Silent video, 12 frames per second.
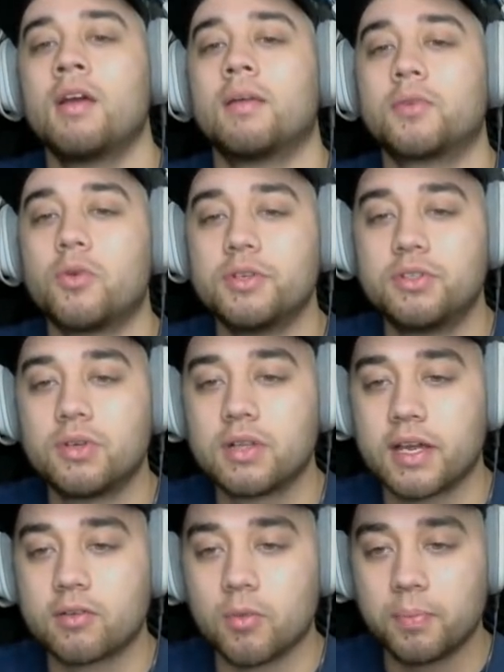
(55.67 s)
I'm going to
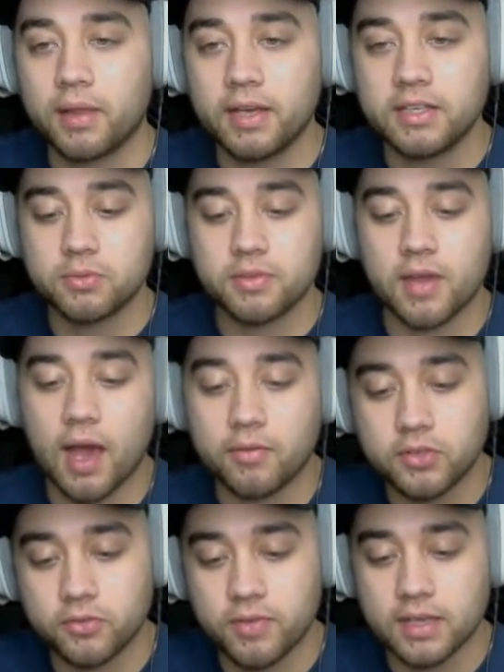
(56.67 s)
click replace with
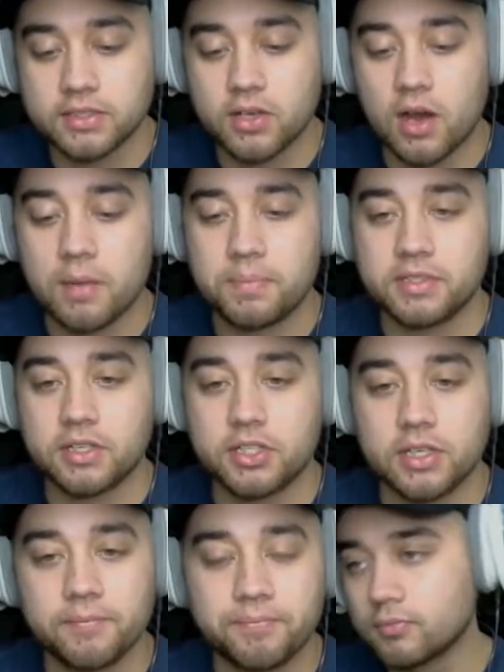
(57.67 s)
After Effects
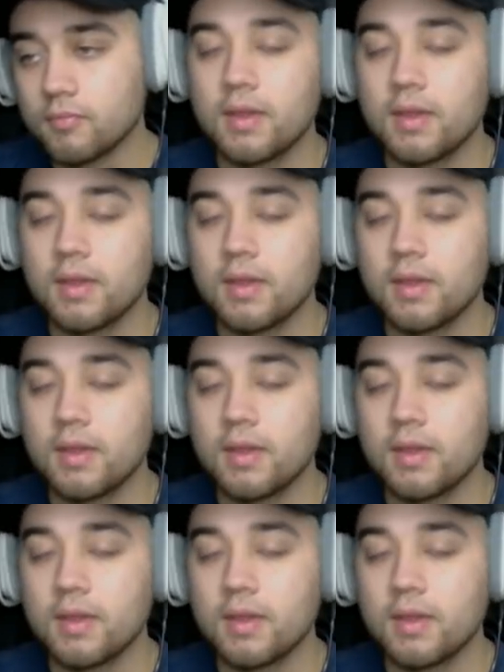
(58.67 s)
composition.